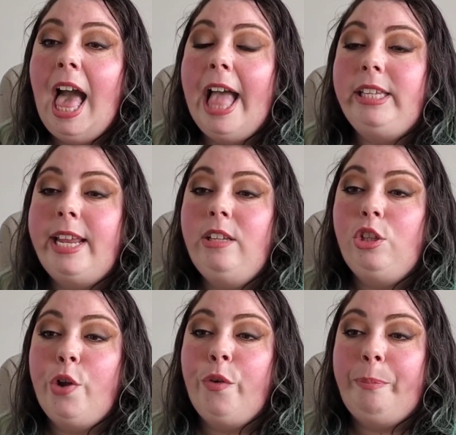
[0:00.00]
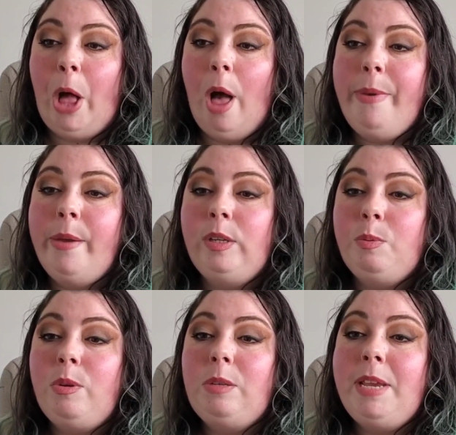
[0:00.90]
I decided to look for Bob. It was
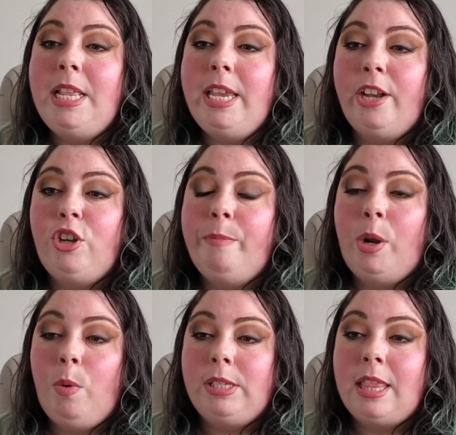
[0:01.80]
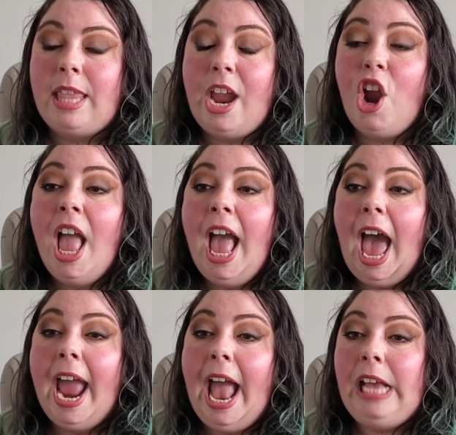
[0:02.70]
supposed to be in the kitchen, but it wasn't there.
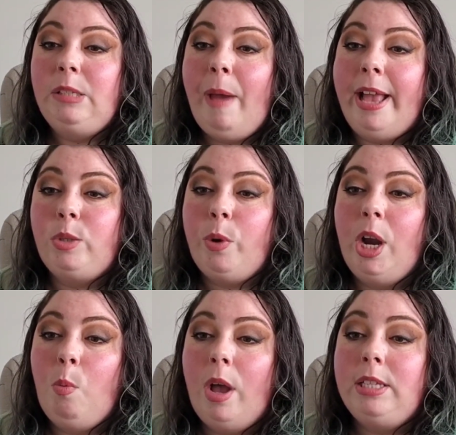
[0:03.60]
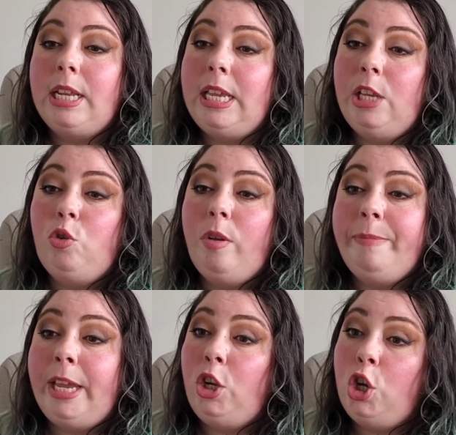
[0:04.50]
I asked Miles where it was, and he told
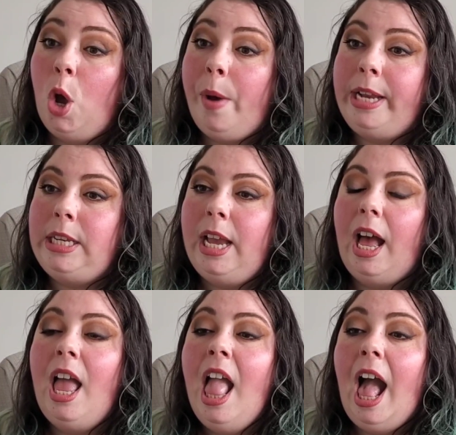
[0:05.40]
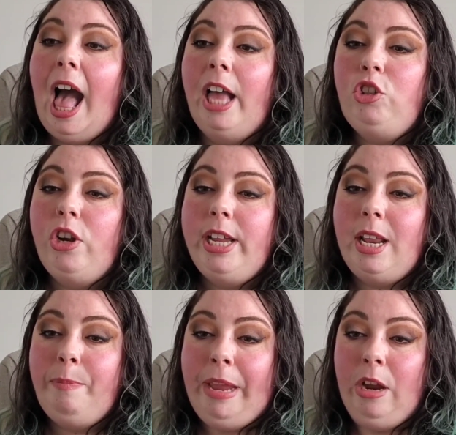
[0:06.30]
me no idea. I started
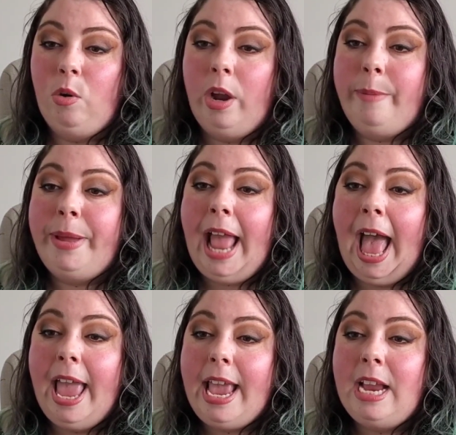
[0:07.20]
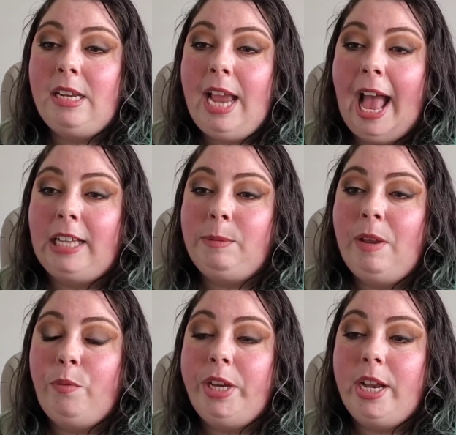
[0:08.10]
getting paranoid, but Andy asked me
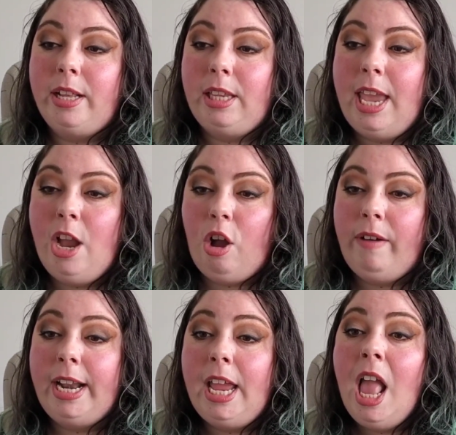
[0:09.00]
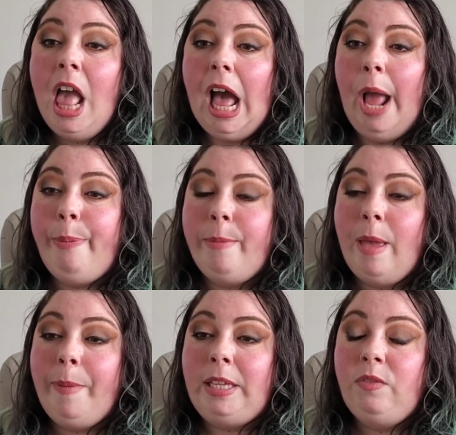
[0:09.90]
if we could cut the cake already. I put
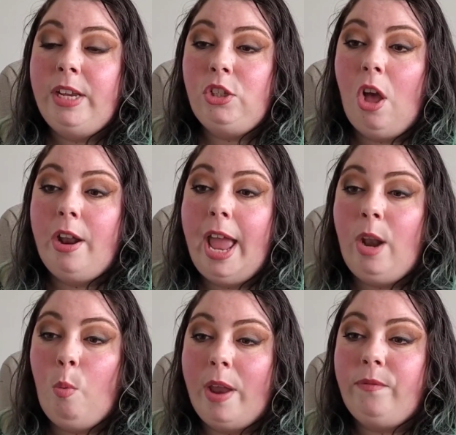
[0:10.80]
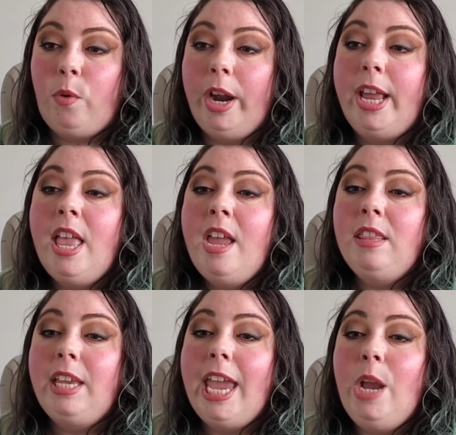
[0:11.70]
my best face on and went for it.
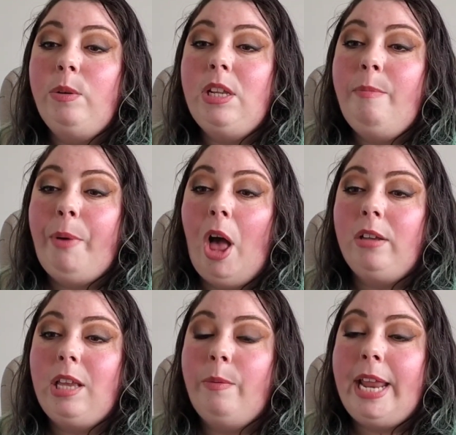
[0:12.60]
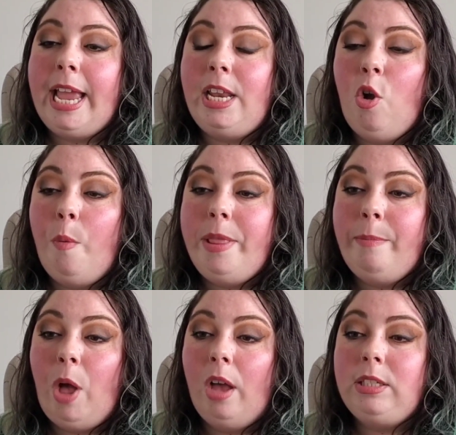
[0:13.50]
The cake was in a box, and when Andy opened the
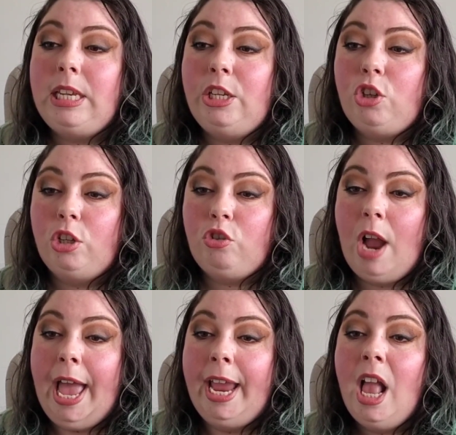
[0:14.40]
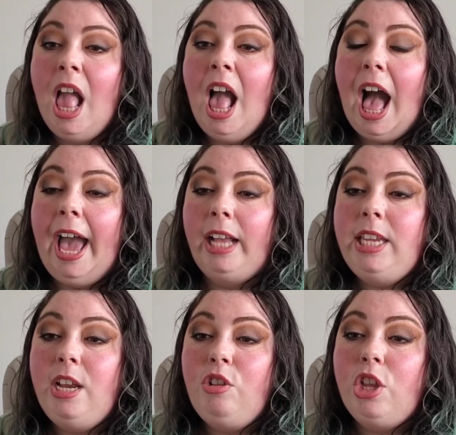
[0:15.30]
box, he starts crying. I
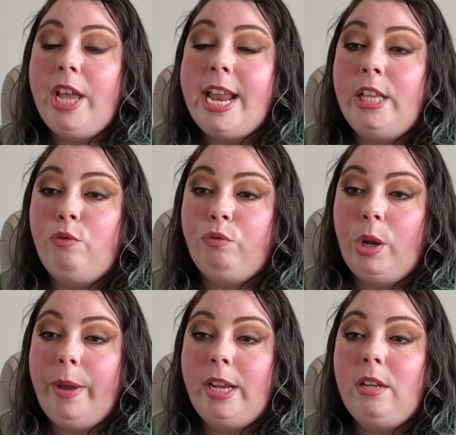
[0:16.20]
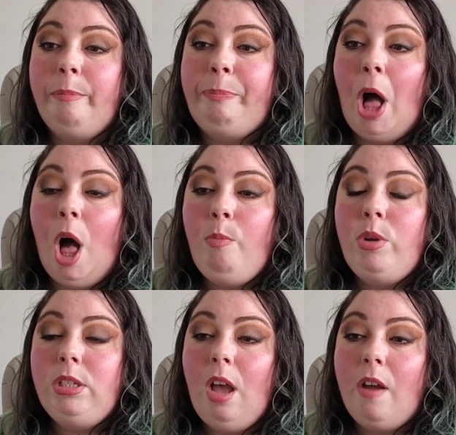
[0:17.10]
take a look, and it's ruined. Bob
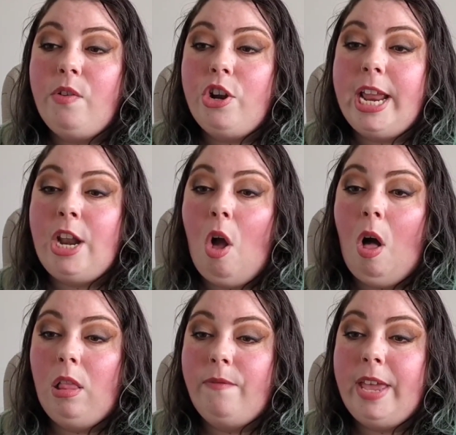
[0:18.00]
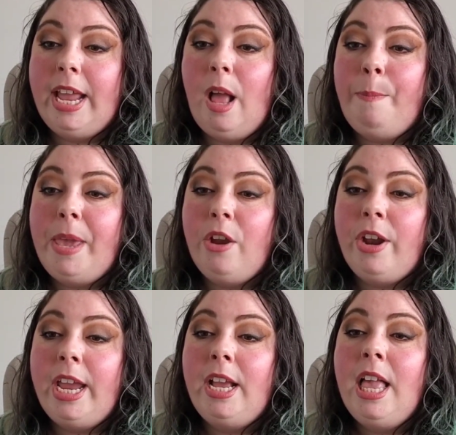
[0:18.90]
was covered in all of it,
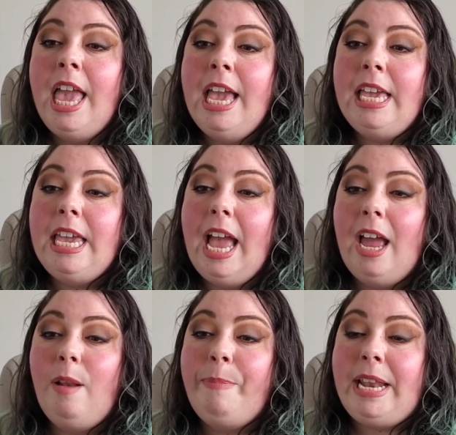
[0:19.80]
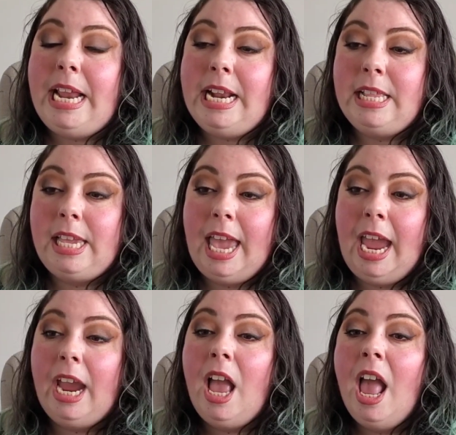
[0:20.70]
appearing he had been eating the
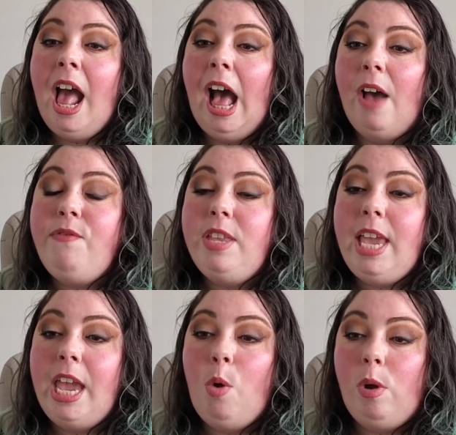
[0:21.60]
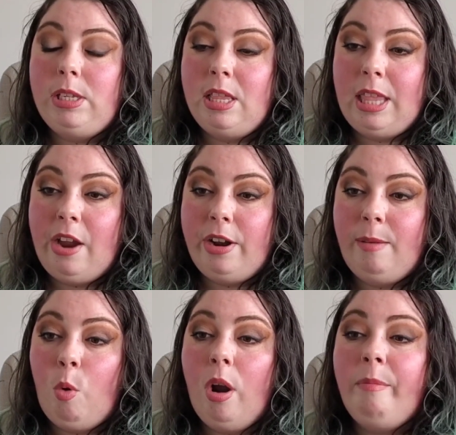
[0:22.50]
cake. Half of the cake wasn't there
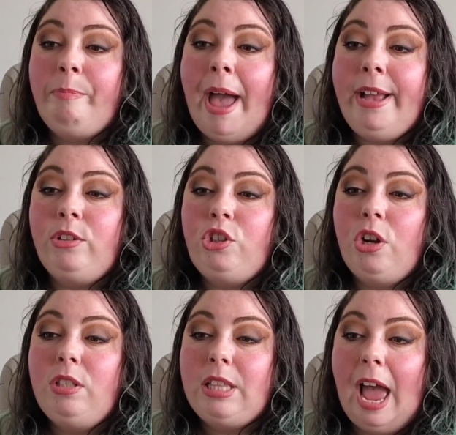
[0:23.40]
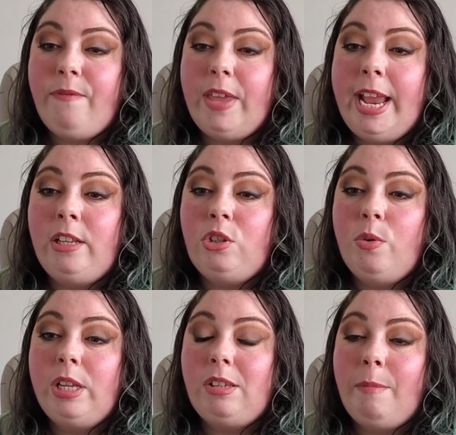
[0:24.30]
anymore. Miles starts laughing and
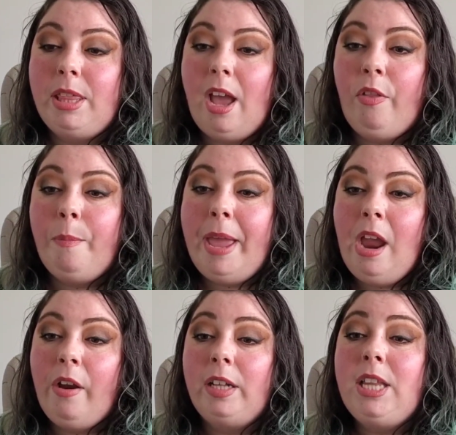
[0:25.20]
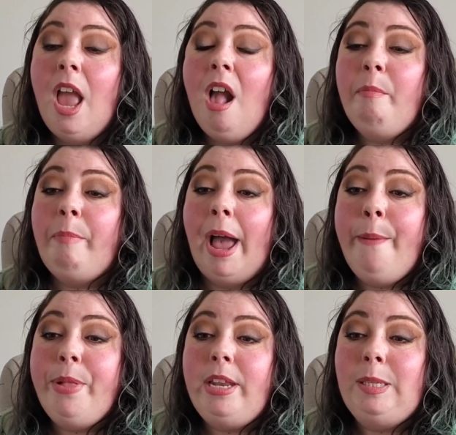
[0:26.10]
so does some of the other parents. My
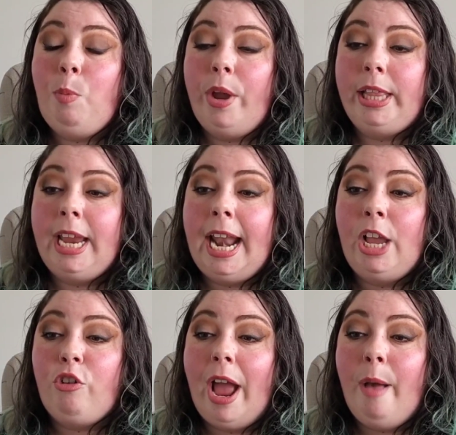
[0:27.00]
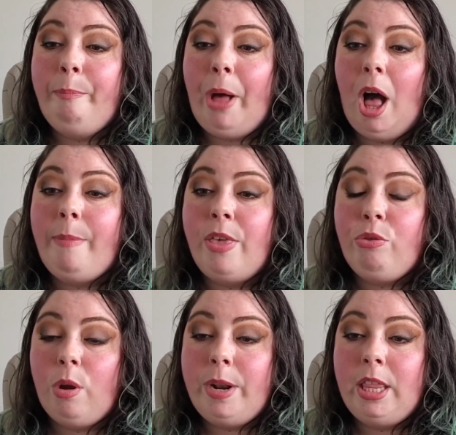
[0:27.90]
blood is boiling and I grab Bob and
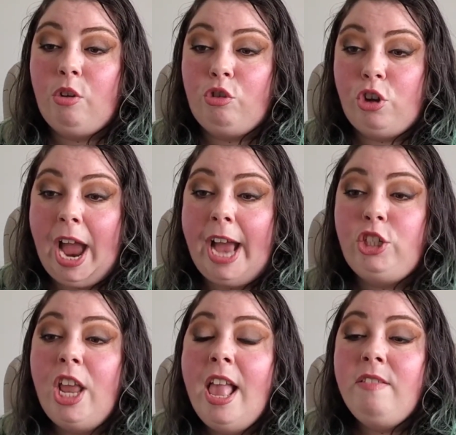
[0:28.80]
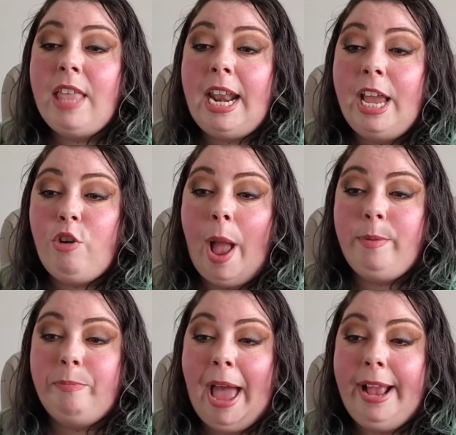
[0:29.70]
throw it in the trash. Then I
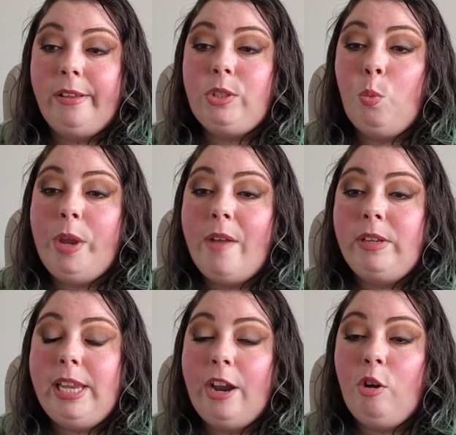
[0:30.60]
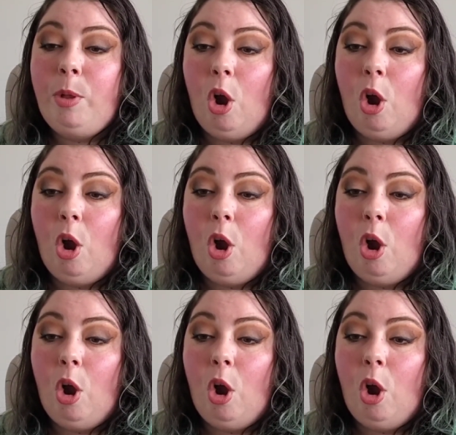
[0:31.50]
grabbed Miles. We have a terrible